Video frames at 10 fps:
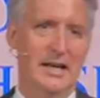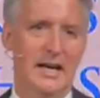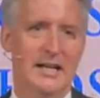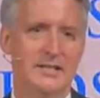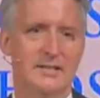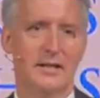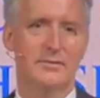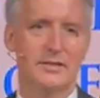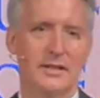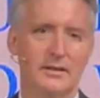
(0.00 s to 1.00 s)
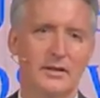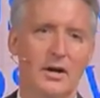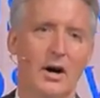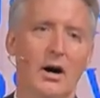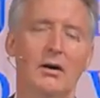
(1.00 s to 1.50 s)
And instead of saying,
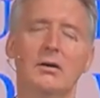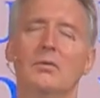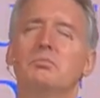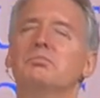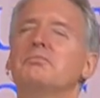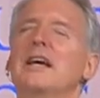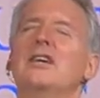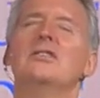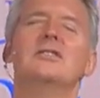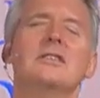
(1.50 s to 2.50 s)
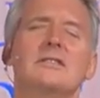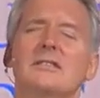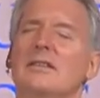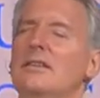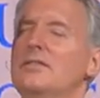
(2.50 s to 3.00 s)
"Oh, thank you,
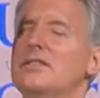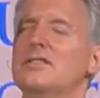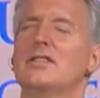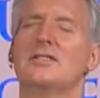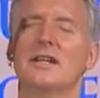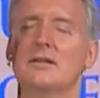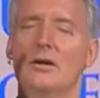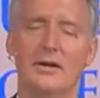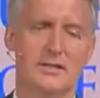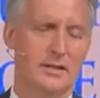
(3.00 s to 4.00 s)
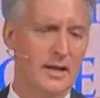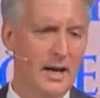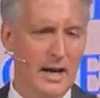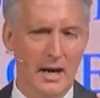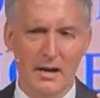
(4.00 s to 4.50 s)
Jesus, all of this is such an," no, I said,
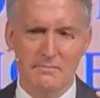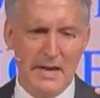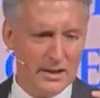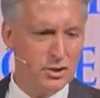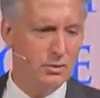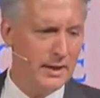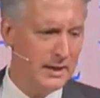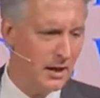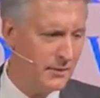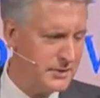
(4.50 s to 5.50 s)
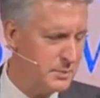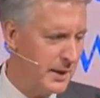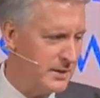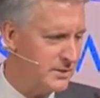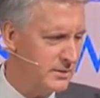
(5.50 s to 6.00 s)
"How'd you know I needed office
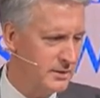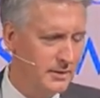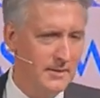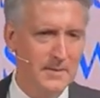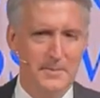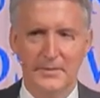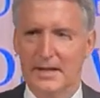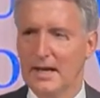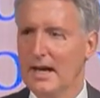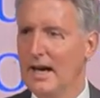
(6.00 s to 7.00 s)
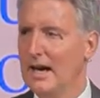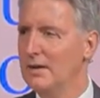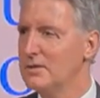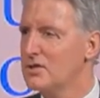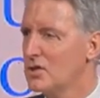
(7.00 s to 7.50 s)
space?" And
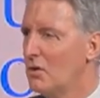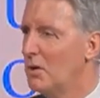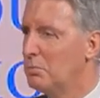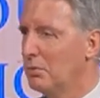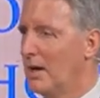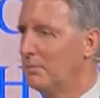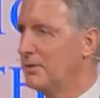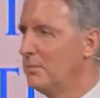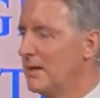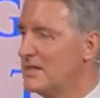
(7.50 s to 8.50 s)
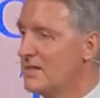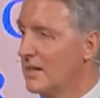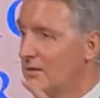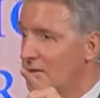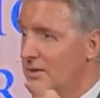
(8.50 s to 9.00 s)
it was so abrupt that my
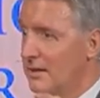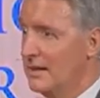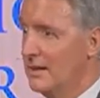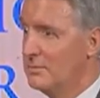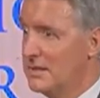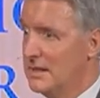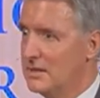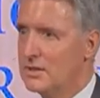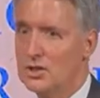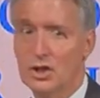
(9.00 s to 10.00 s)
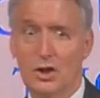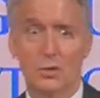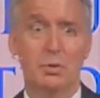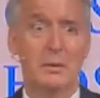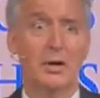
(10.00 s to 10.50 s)
secretary comes in and says, can you
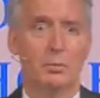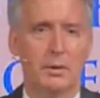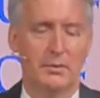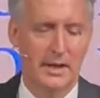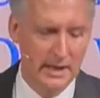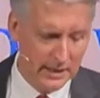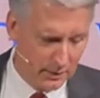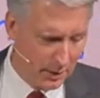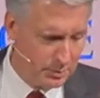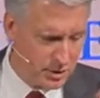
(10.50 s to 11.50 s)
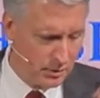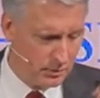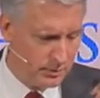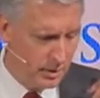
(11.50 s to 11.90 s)
put him on hold? Can I put you on hold?